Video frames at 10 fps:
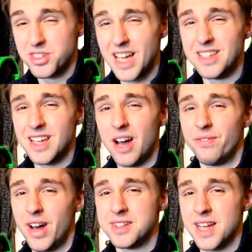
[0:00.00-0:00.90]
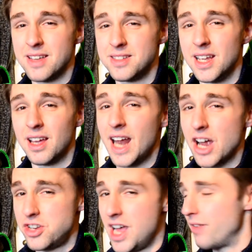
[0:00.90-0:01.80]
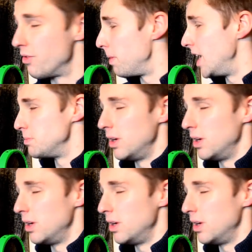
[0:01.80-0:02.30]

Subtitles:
they sound fantastic and actually have replaced